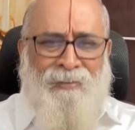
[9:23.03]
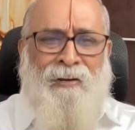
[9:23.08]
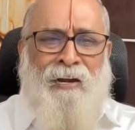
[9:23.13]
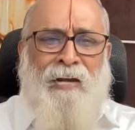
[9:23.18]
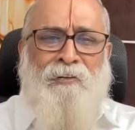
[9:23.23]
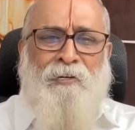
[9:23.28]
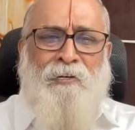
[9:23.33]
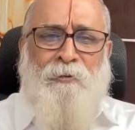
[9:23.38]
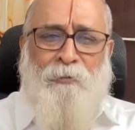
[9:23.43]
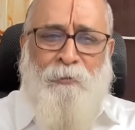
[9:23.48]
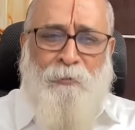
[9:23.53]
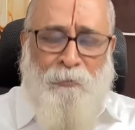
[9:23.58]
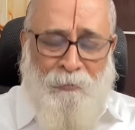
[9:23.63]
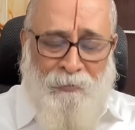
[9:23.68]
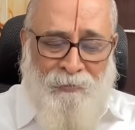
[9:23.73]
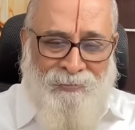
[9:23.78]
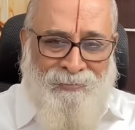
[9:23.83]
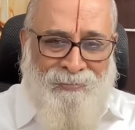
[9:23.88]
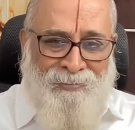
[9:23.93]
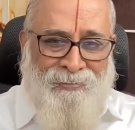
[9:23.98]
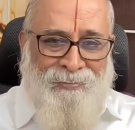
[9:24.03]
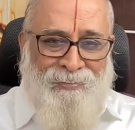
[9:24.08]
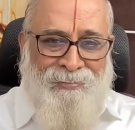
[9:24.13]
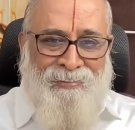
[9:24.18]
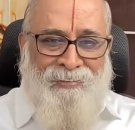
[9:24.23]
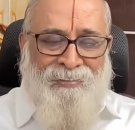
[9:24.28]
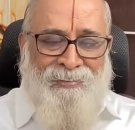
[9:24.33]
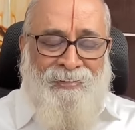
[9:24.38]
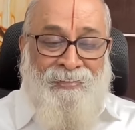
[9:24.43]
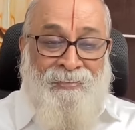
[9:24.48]
gratitude,
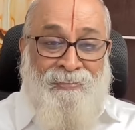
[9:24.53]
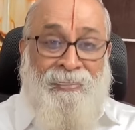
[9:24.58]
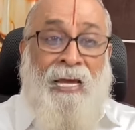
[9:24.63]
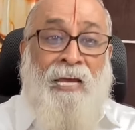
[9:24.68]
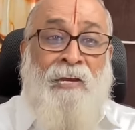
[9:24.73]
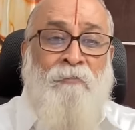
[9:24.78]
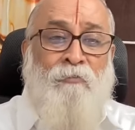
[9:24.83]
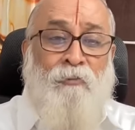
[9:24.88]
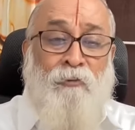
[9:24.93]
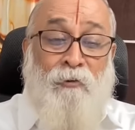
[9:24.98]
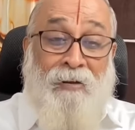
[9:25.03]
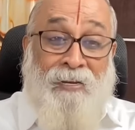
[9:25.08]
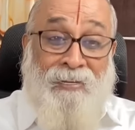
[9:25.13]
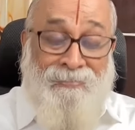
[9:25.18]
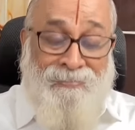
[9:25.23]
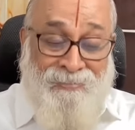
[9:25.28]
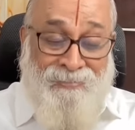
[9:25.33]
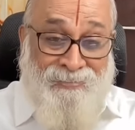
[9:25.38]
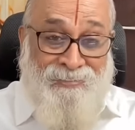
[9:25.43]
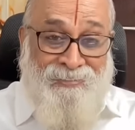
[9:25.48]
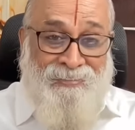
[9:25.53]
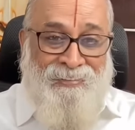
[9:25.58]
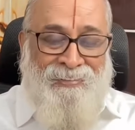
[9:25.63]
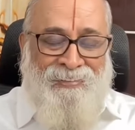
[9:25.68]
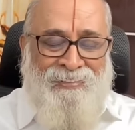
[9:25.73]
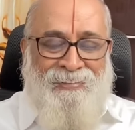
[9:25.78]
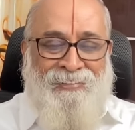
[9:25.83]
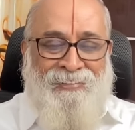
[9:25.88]
thankfulness.